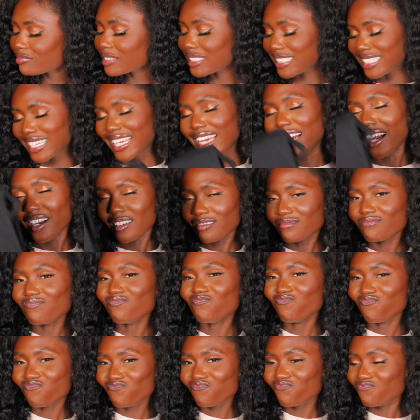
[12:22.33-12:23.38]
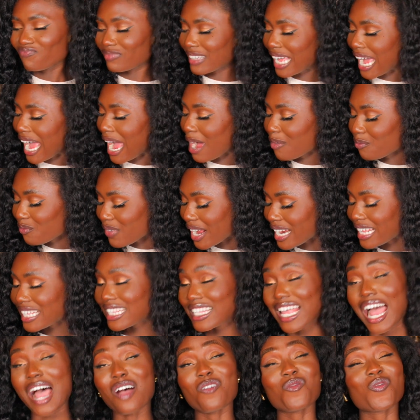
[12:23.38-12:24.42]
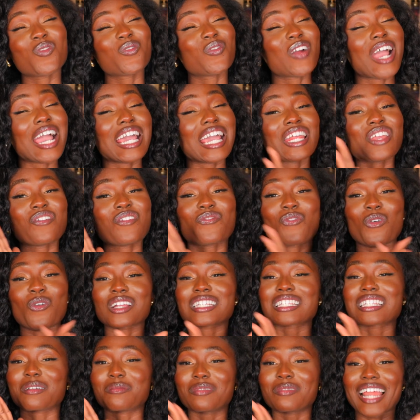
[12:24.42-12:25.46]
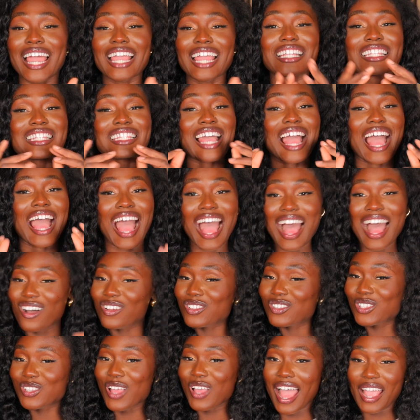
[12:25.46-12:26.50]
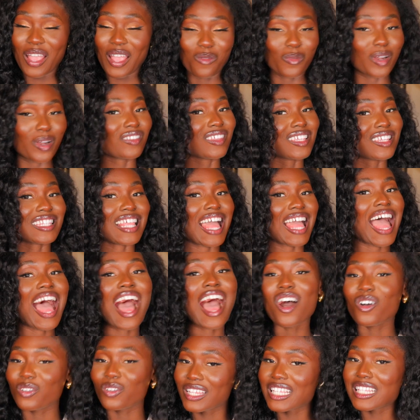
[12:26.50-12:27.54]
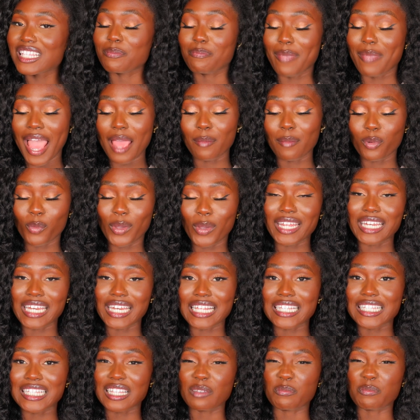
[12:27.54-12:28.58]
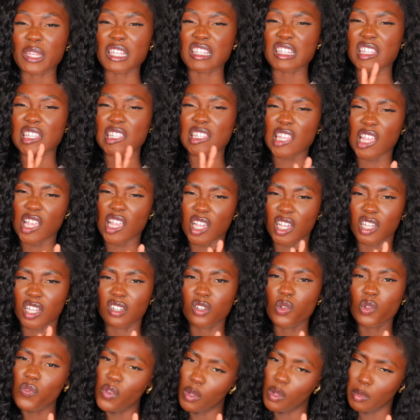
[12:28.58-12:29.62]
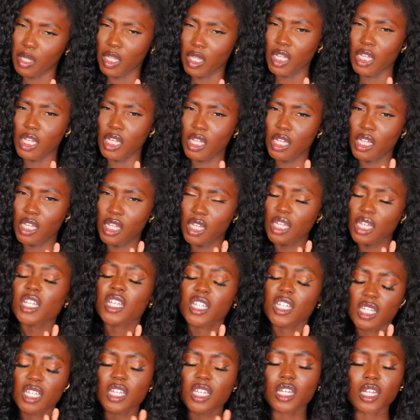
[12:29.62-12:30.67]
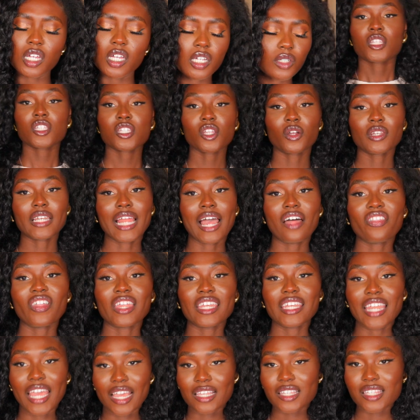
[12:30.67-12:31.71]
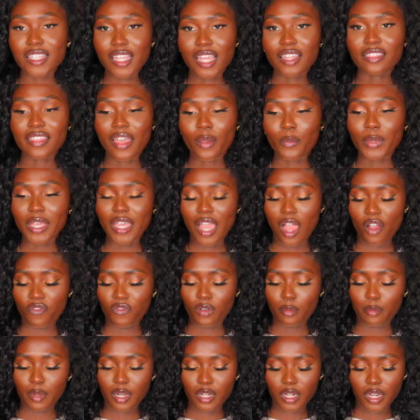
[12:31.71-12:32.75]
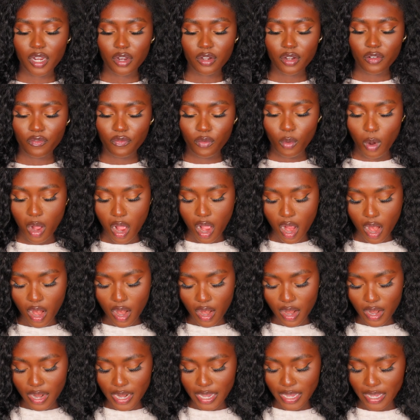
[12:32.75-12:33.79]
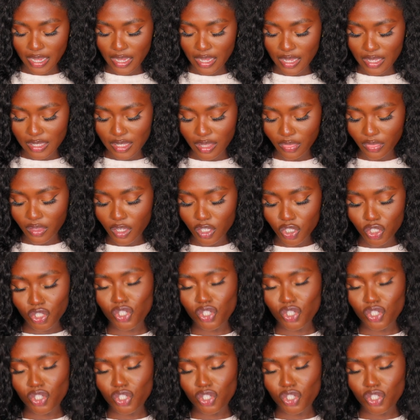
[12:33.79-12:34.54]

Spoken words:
yeah, I'm ready for some nights out so I can wear this out. This bad boy needs to be seen. You feel me? Yeah. So now the next thing that we got from Maniere DEVOIR is this